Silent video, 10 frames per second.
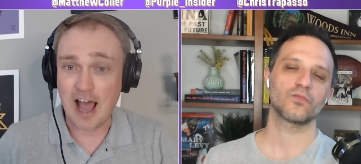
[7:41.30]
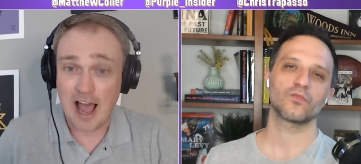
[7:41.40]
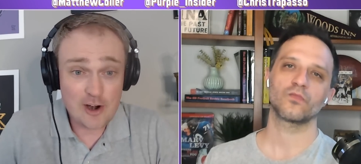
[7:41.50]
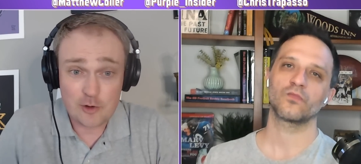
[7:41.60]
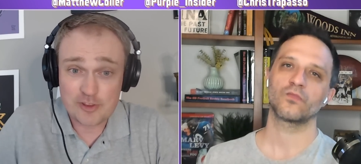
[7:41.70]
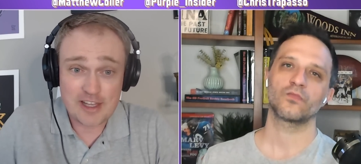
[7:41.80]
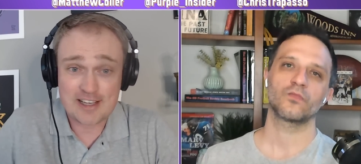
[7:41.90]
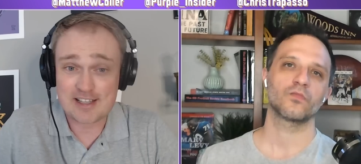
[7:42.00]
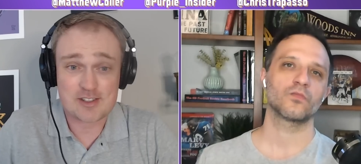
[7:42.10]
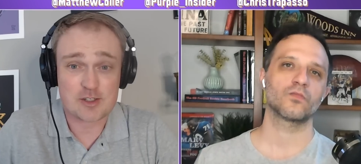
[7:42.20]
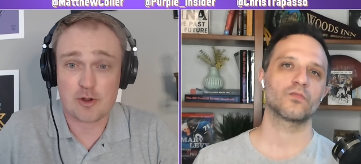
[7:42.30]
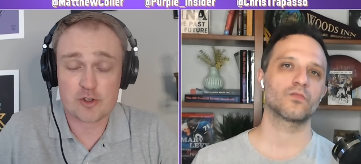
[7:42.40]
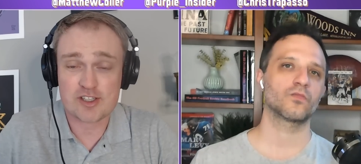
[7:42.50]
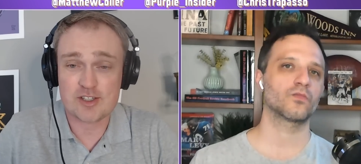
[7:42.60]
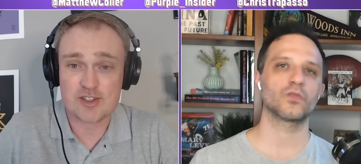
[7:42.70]
Speaker 1: I don't think it's the
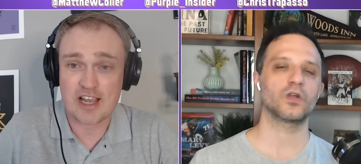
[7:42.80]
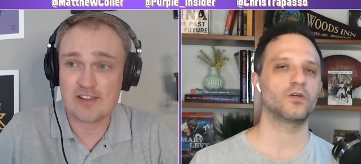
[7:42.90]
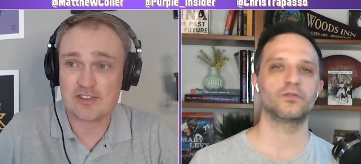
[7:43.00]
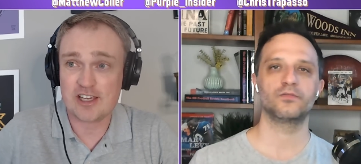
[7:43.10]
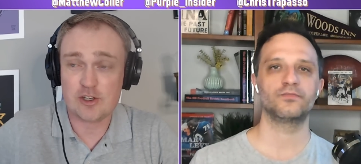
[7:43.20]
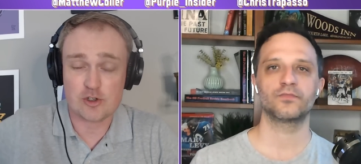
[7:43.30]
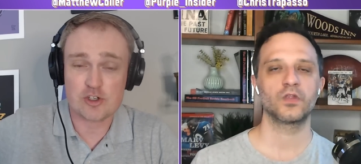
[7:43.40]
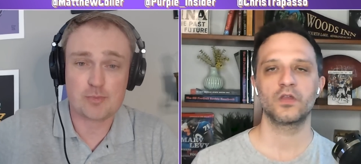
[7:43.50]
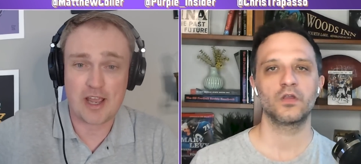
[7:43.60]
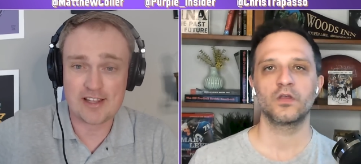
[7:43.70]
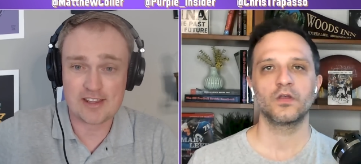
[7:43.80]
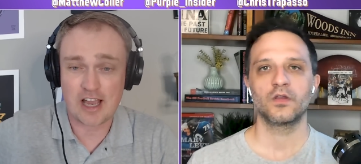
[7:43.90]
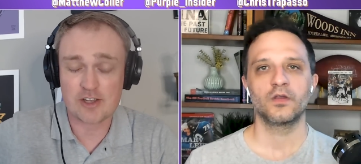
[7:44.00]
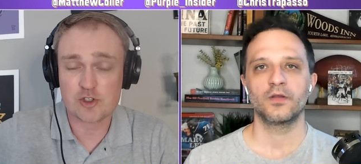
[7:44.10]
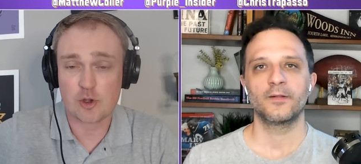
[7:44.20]
most insane thing. You just paid the
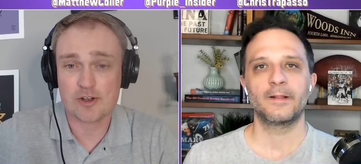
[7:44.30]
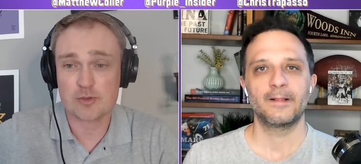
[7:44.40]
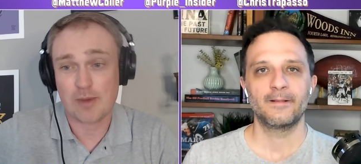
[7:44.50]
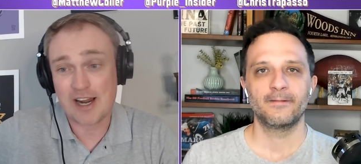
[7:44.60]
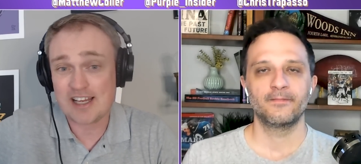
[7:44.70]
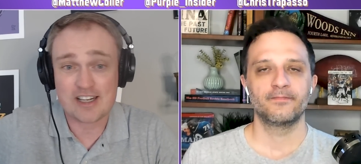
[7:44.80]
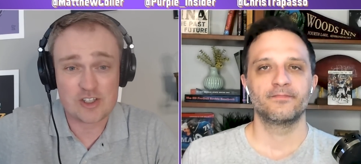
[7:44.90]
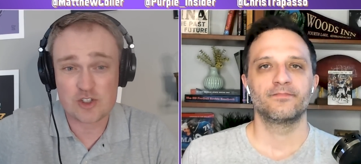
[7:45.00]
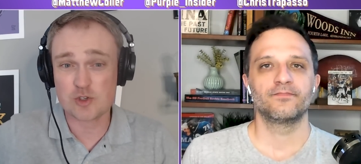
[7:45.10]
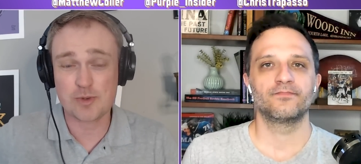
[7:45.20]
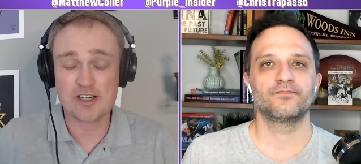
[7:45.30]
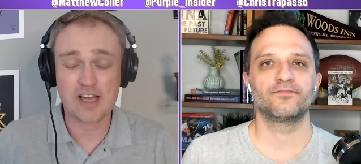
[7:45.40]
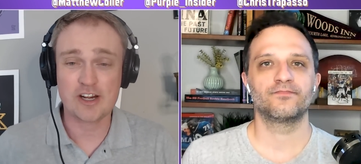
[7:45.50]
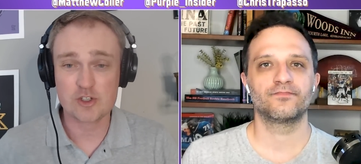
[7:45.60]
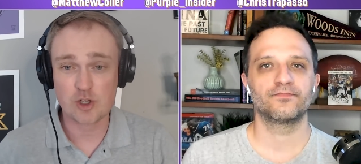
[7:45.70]
guy so much money and he's just been
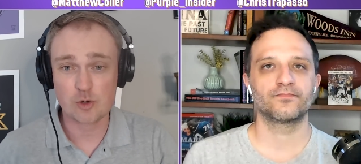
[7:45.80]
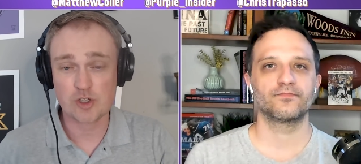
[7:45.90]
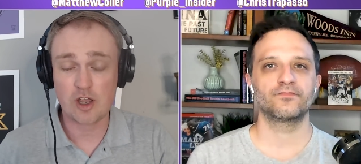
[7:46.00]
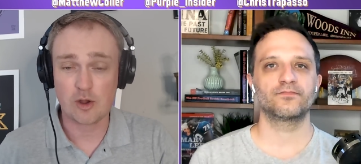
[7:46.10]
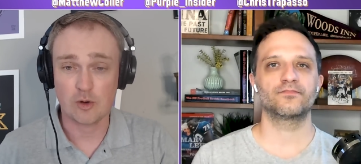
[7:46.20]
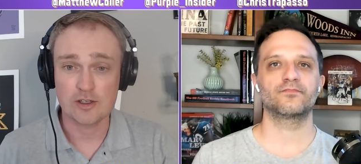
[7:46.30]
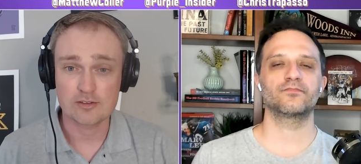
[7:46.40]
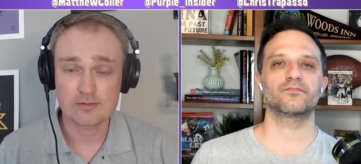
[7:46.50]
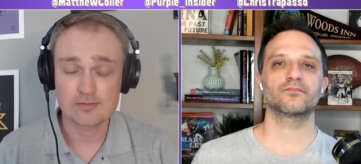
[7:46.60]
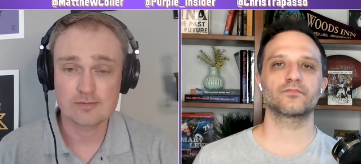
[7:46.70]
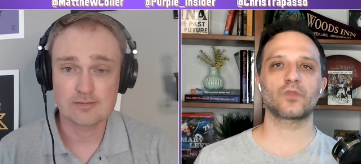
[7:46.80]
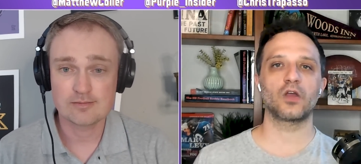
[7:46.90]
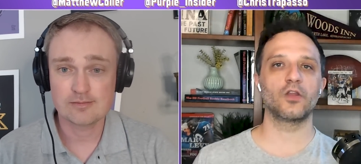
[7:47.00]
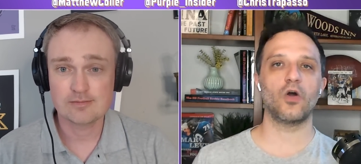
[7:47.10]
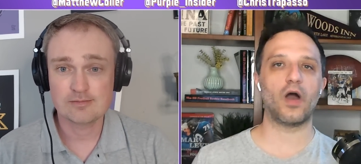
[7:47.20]
kind of so so.
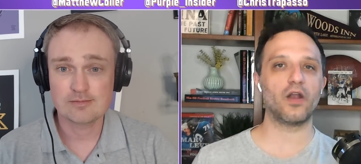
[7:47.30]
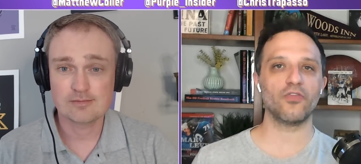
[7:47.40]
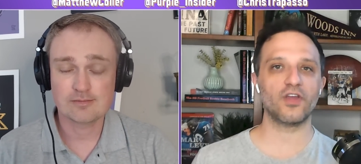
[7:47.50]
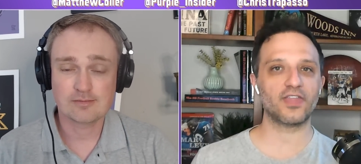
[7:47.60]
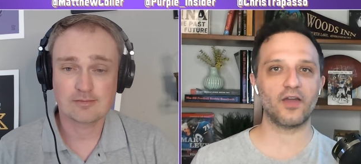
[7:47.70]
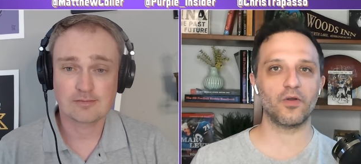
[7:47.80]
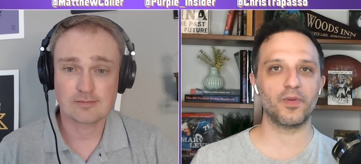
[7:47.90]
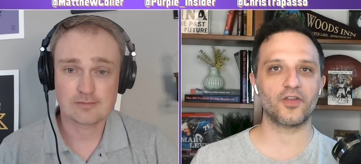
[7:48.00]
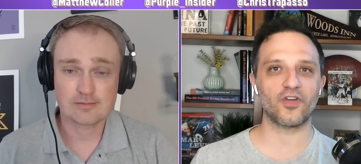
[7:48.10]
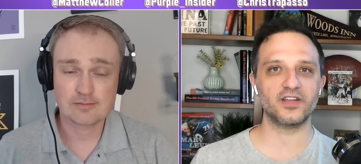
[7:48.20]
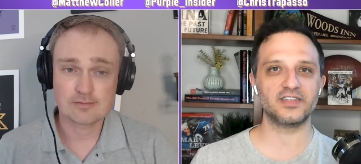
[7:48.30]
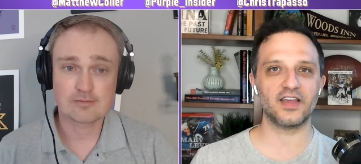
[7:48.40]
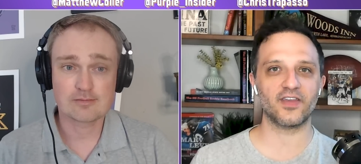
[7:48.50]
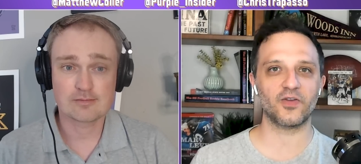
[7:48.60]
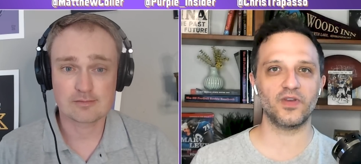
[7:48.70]
Speaker 2: No, I don't think that would be crazy. I
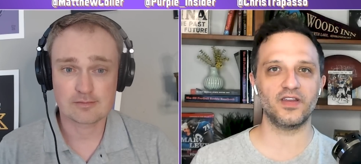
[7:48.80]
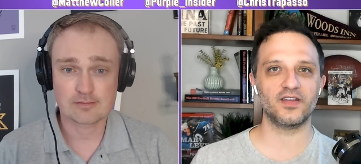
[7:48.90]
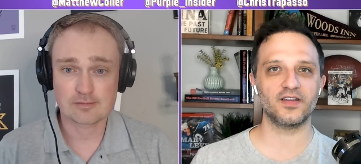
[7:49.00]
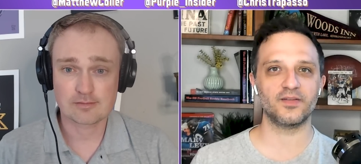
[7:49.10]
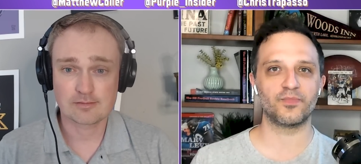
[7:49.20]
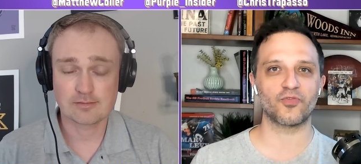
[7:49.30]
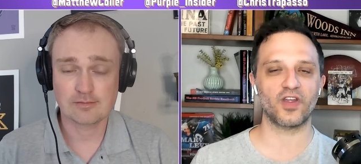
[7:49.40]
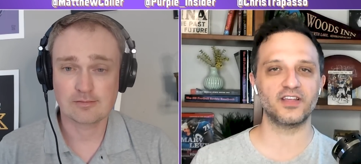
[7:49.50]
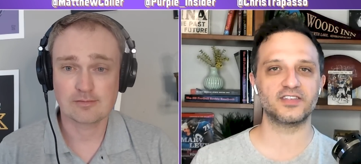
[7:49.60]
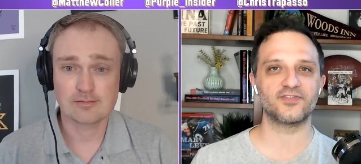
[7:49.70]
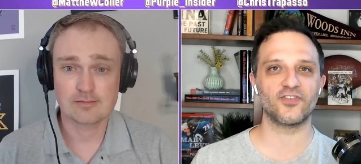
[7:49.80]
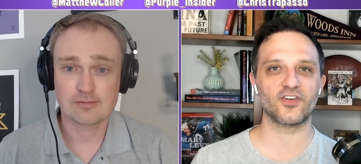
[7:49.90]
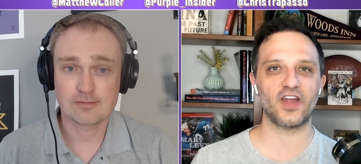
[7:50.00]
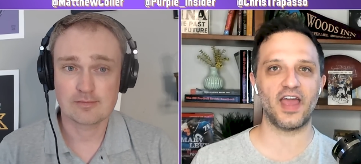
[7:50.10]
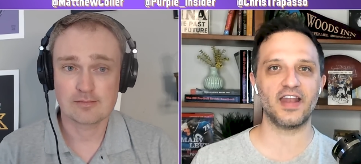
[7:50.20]
think we need to brace
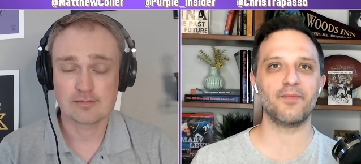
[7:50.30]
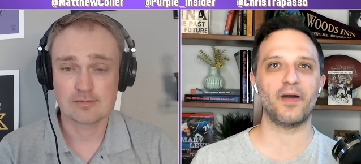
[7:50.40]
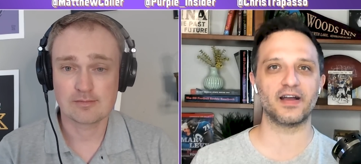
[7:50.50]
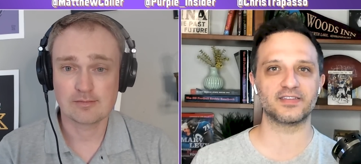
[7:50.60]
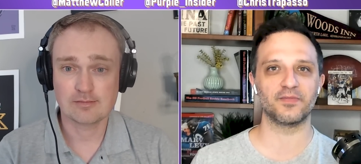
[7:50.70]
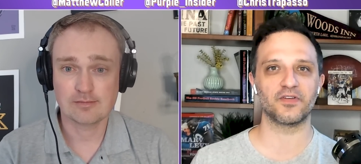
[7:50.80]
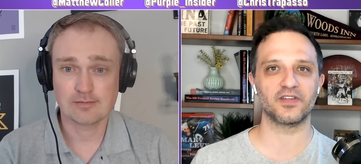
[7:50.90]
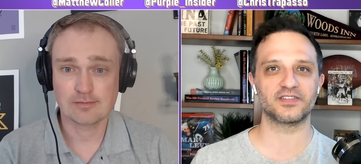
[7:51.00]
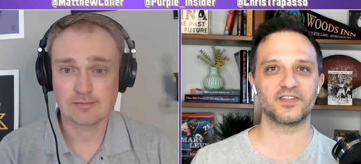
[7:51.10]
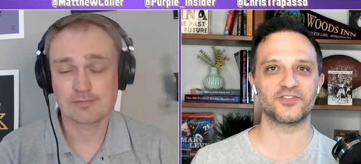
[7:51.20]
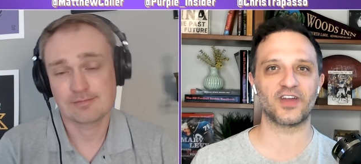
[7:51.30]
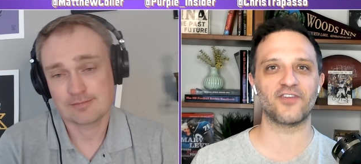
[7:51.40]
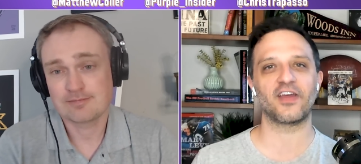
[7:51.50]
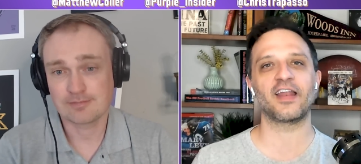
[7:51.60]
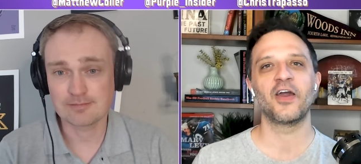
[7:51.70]
for any possibilities in the draft.
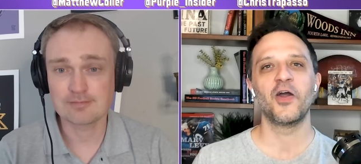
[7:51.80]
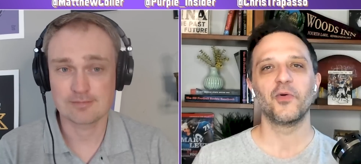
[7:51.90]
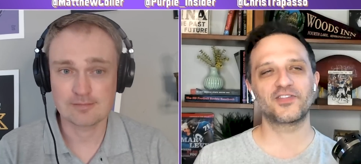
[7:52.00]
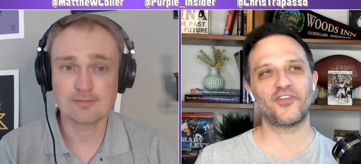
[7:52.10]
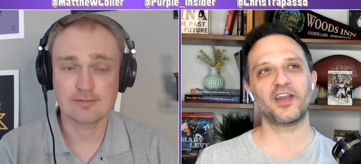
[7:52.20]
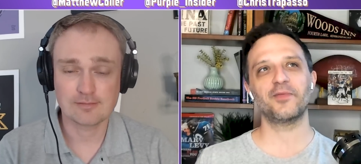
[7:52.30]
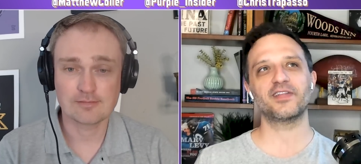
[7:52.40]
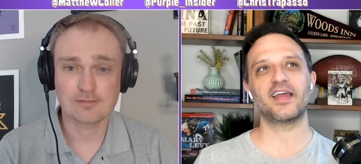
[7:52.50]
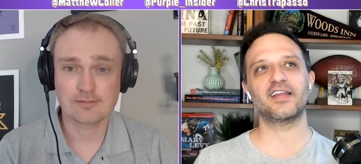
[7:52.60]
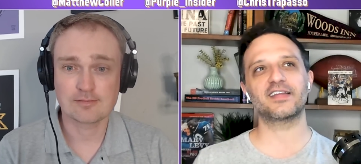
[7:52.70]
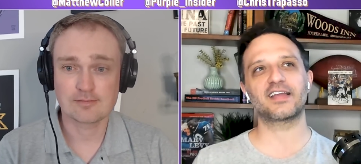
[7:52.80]
And what's funny about that